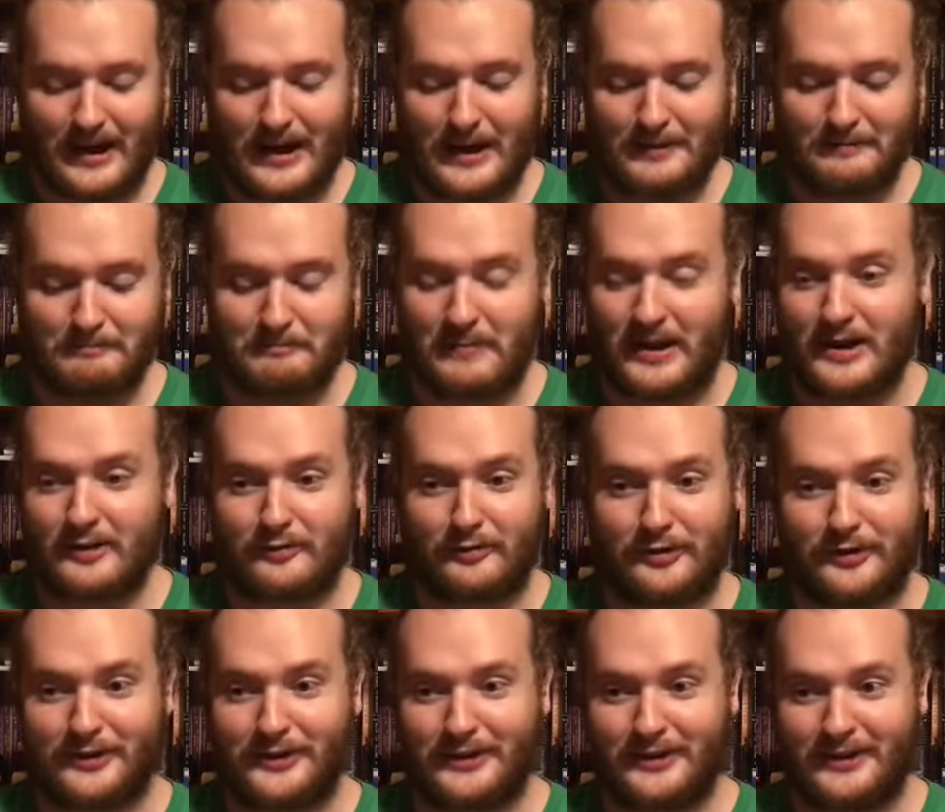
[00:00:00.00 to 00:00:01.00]
I might
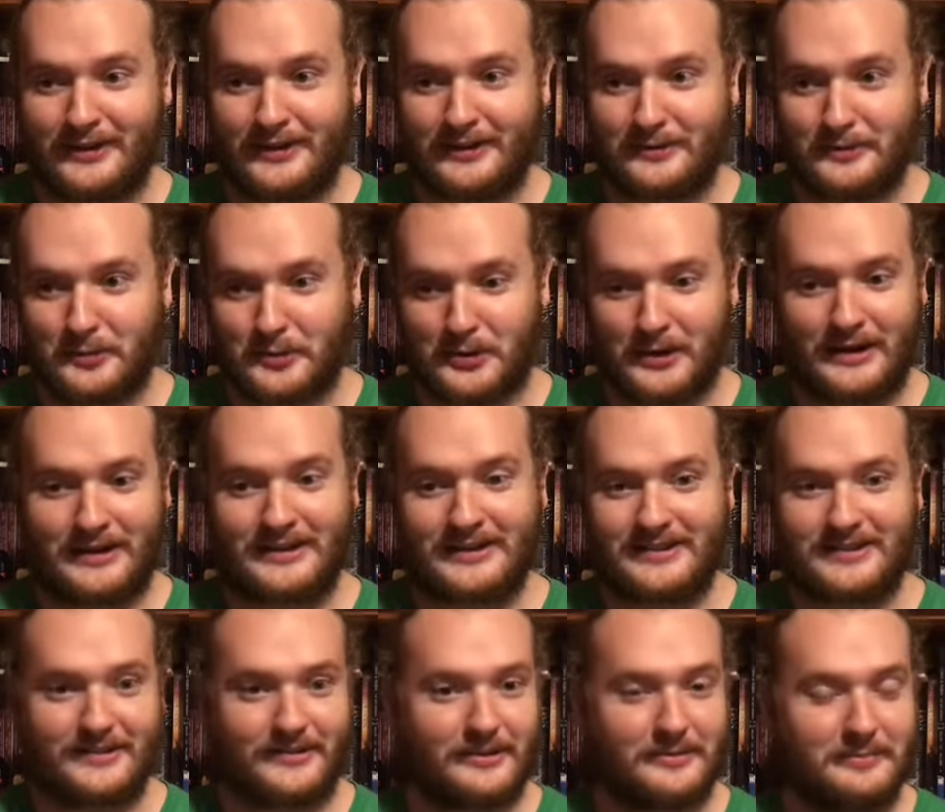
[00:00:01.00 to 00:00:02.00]
forget or I
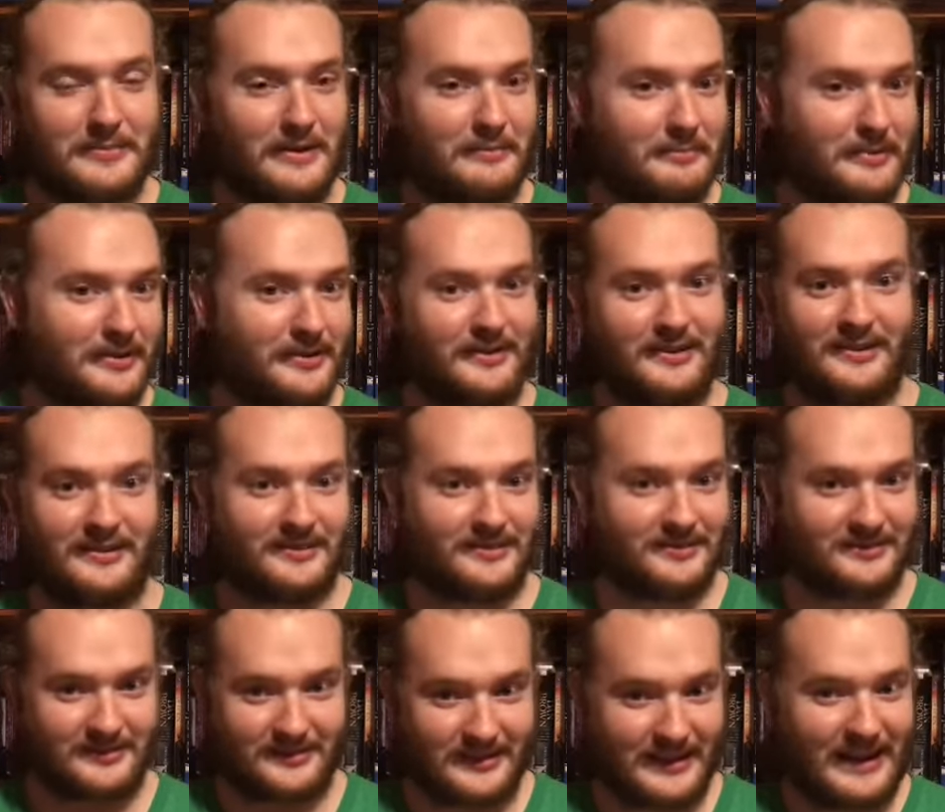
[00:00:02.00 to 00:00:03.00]
need to remember
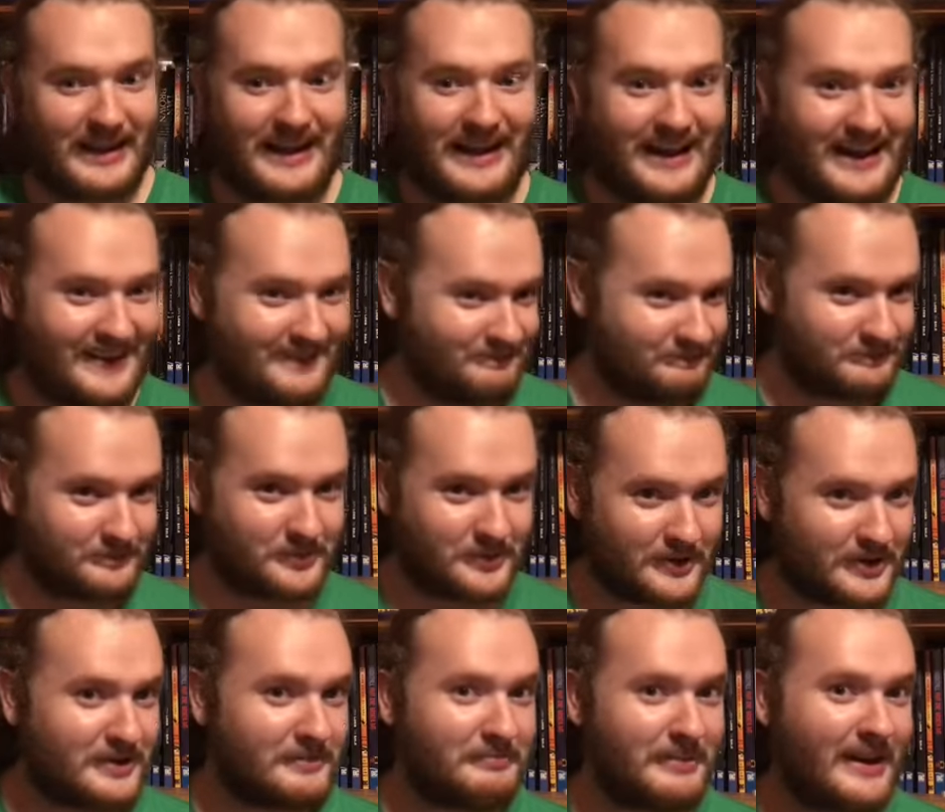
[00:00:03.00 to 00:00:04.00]
because I'm
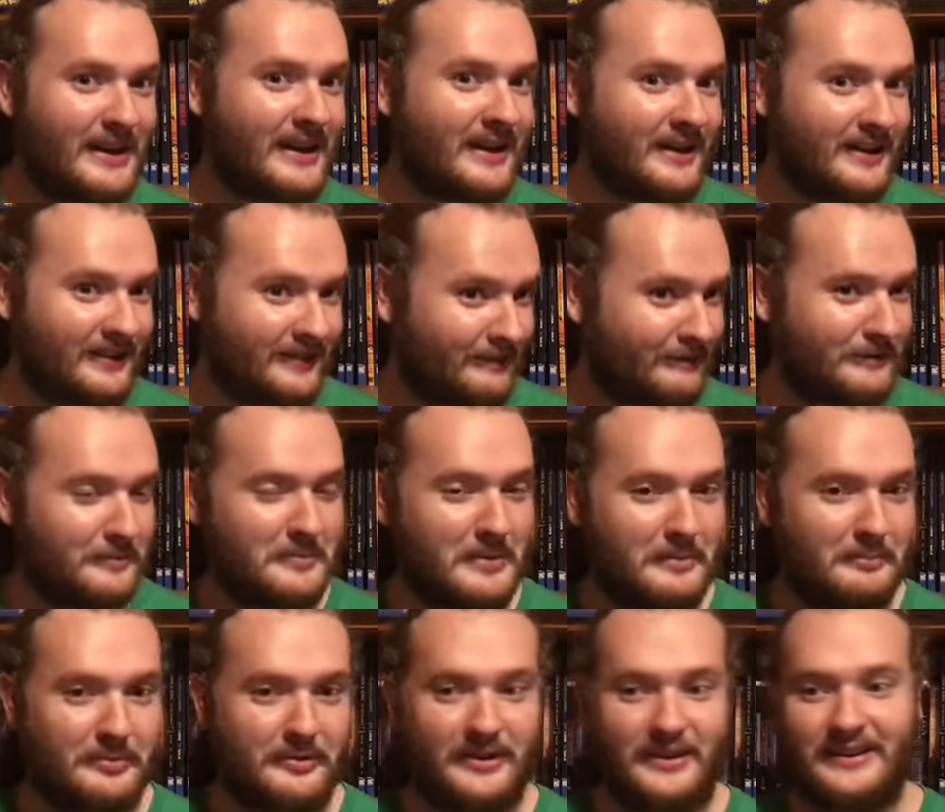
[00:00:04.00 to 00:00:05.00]
pretty bad at
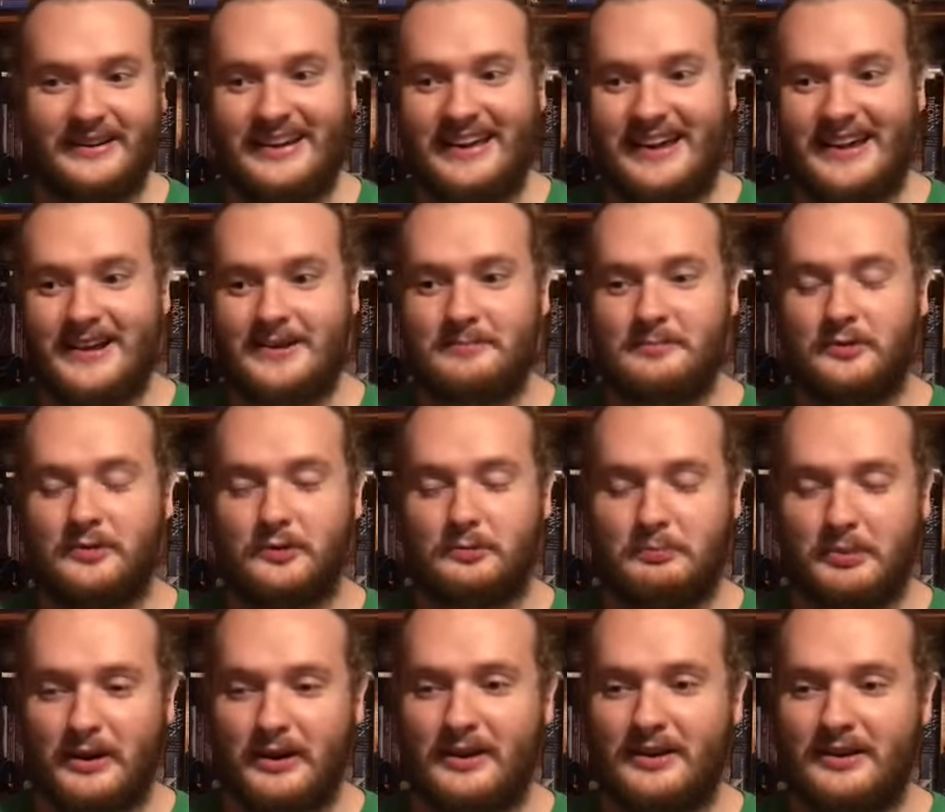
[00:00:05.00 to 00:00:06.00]
remembering names,
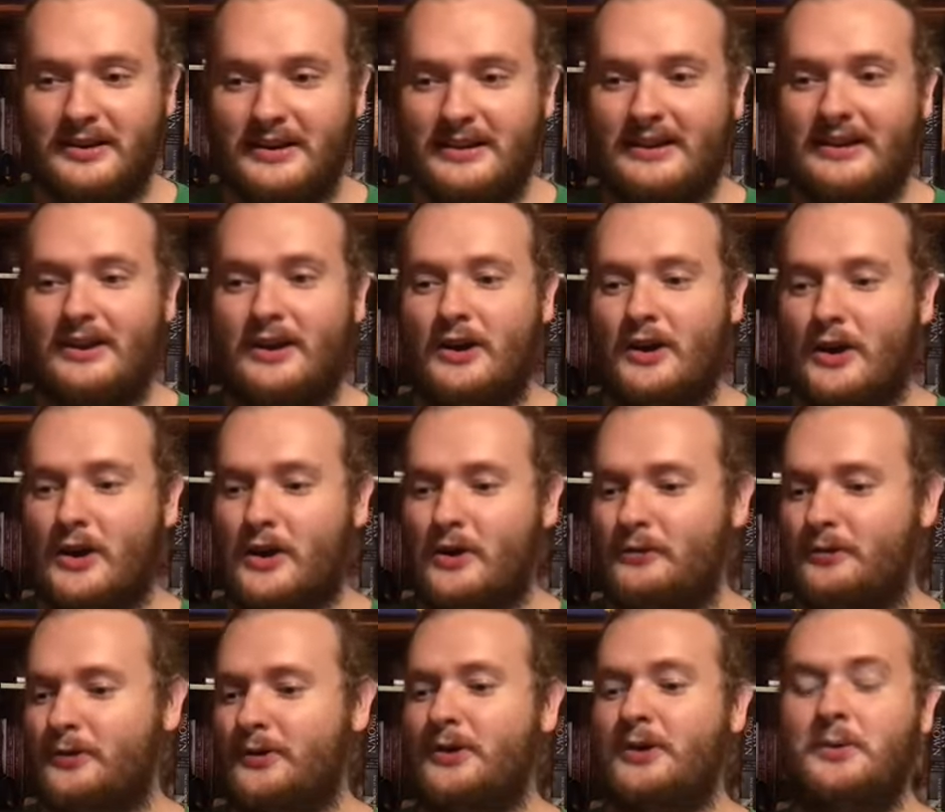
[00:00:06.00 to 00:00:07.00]
but
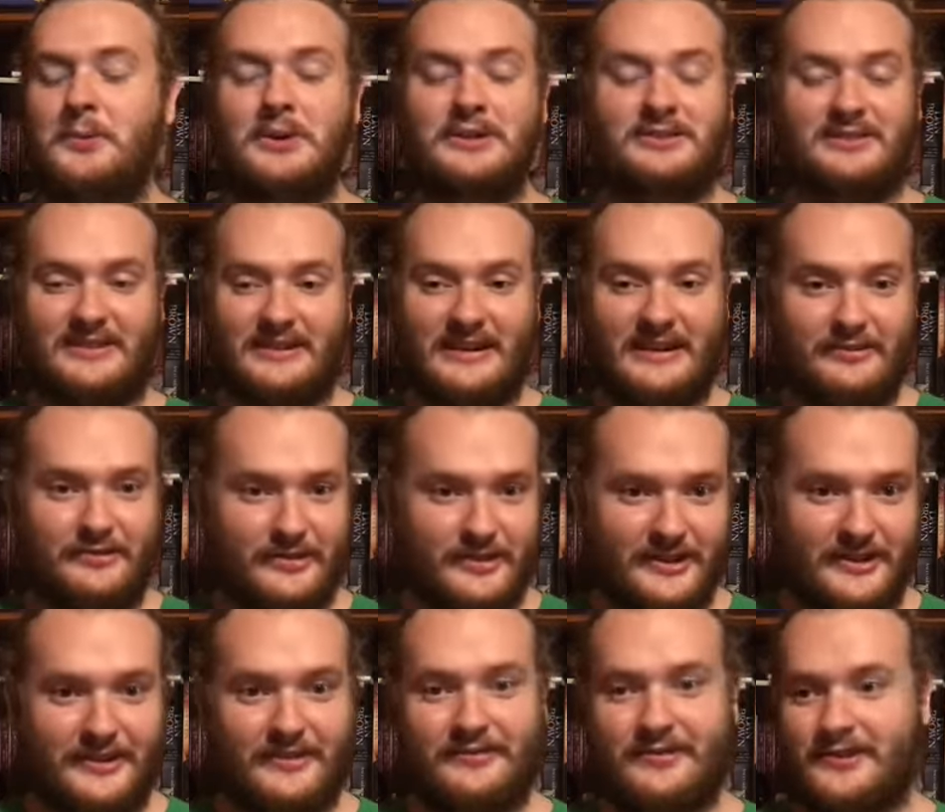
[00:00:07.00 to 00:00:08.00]
overall, what did I
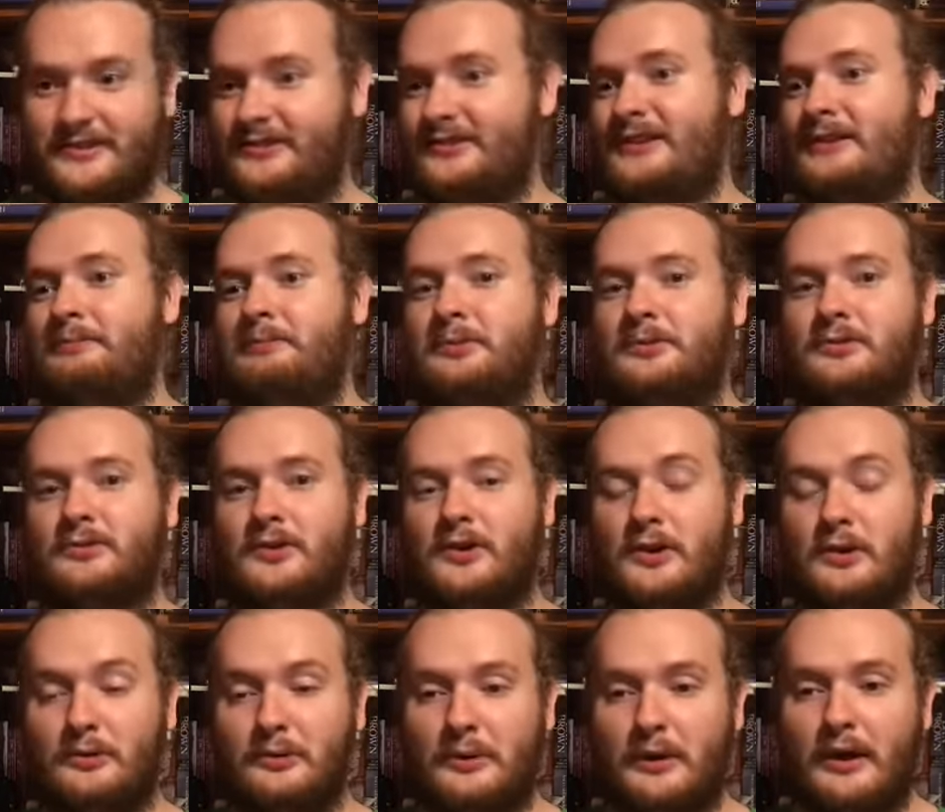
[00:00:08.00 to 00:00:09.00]
think of this
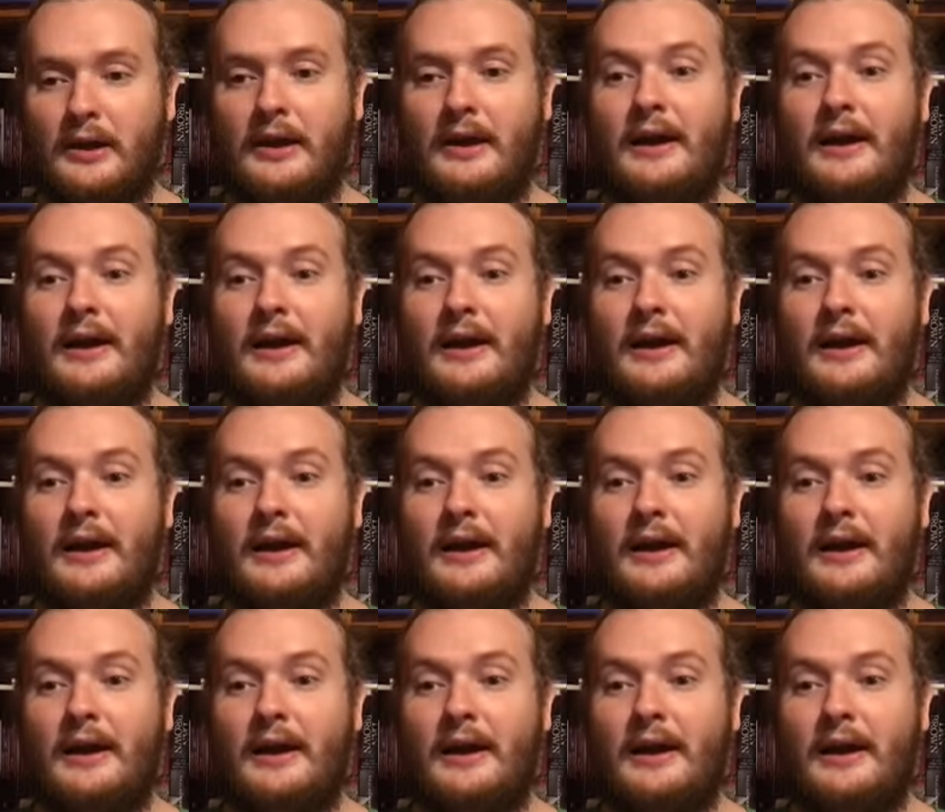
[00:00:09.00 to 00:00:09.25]
episode?